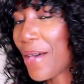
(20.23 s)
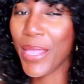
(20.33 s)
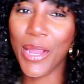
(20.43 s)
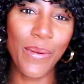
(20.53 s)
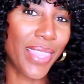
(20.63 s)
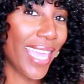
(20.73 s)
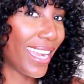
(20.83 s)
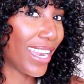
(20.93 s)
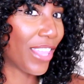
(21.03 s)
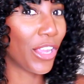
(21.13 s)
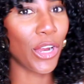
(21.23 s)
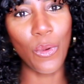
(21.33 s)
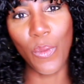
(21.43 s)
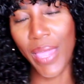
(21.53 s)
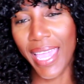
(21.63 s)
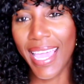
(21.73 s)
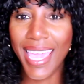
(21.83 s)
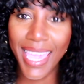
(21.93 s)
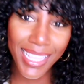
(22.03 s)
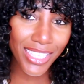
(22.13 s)
I'm here with another wig
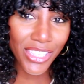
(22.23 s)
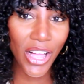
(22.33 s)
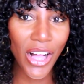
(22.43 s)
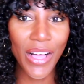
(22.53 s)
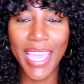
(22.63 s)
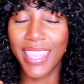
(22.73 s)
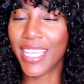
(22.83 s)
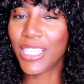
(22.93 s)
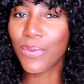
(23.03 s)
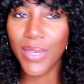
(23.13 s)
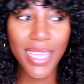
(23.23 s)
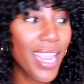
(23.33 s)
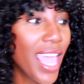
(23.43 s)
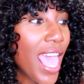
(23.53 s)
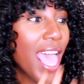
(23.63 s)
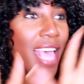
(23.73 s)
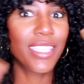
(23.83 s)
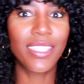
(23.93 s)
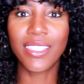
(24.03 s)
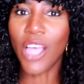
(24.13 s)
install, and this one
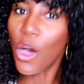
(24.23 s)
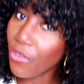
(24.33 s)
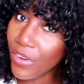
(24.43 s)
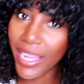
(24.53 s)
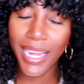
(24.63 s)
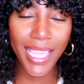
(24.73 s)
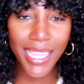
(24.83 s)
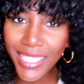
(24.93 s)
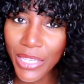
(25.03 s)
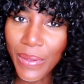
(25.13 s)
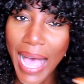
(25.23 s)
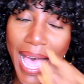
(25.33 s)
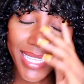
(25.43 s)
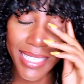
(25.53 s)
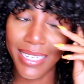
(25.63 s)
so freaking easy, you guys.